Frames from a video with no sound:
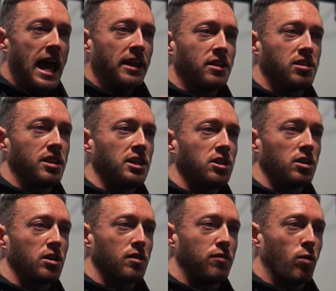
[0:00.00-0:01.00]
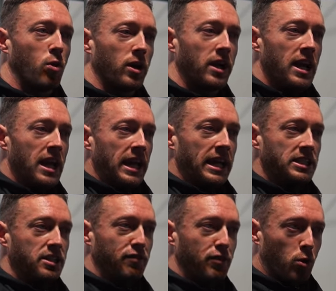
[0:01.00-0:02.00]
And the thing to look for
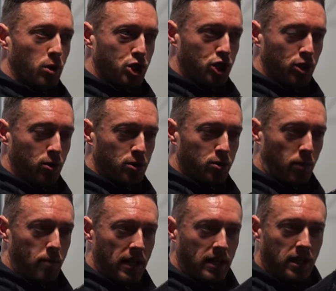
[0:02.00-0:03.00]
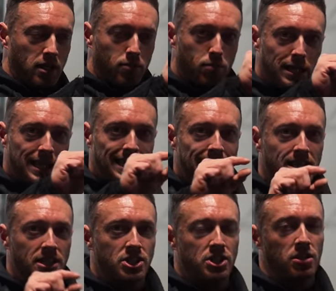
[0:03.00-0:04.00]
is if your shoe is remaining
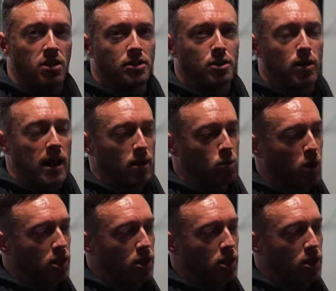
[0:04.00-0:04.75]
completely still on the ground.